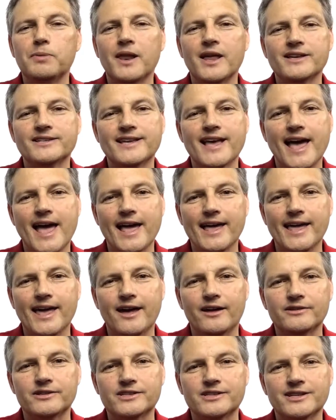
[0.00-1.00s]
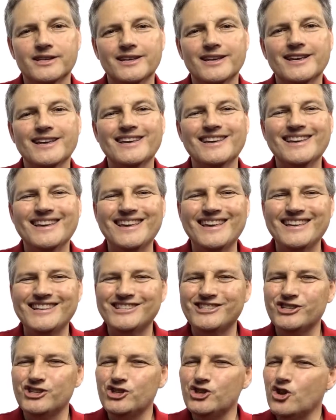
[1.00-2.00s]
Plus Hangouts
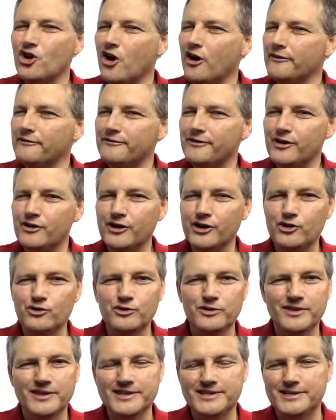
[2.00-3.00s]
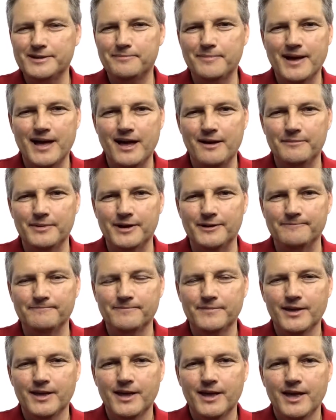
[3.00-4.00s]
is not very good in this department.
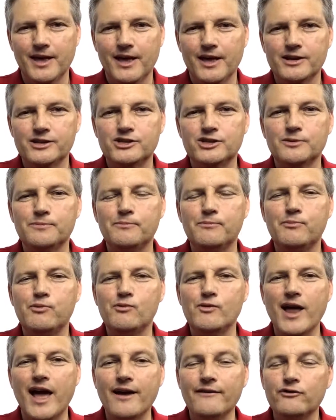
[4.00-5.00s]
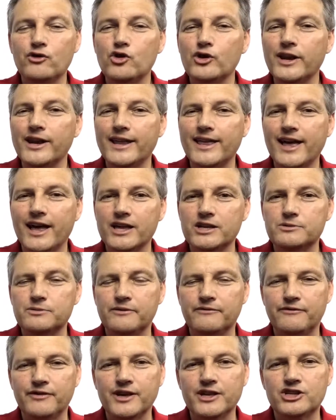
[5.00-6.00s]
To have good
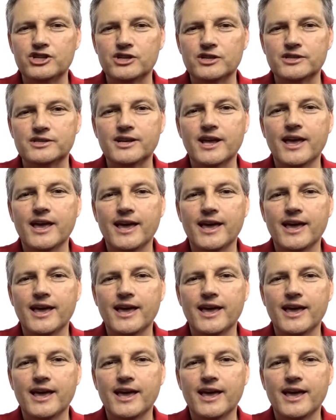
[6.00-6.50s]
engagement features